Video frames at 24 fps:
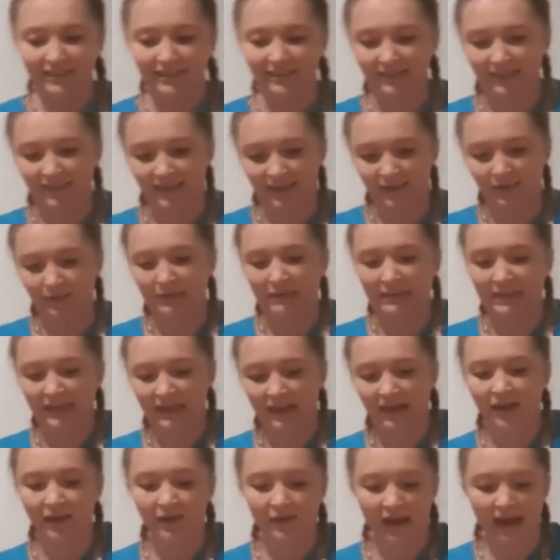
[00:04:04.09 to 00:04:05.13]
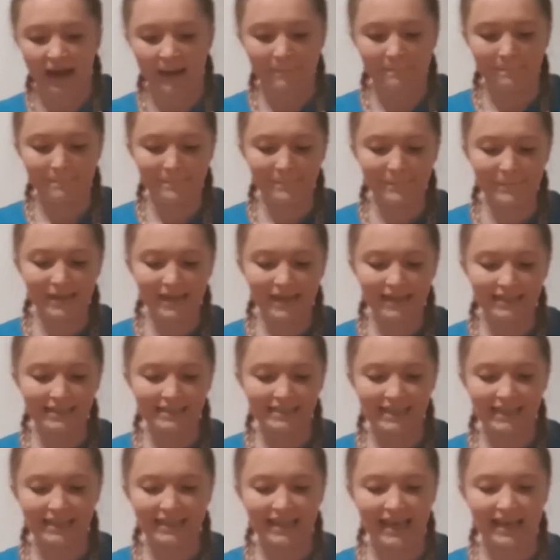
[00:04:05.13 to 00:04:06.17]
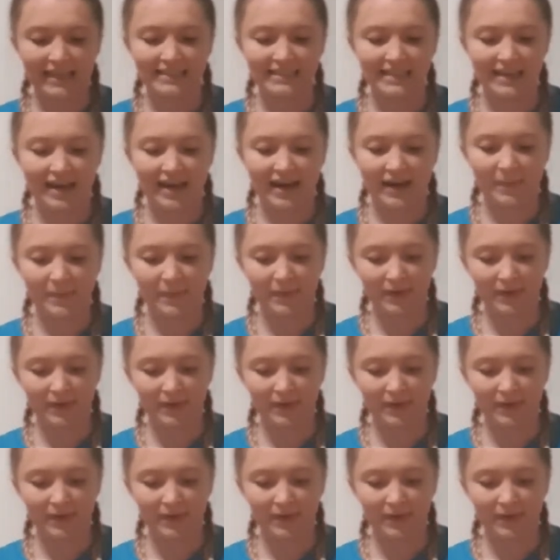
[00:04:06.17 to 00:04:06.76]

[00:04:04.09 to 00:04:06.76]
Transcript: There we go. And mixing that up.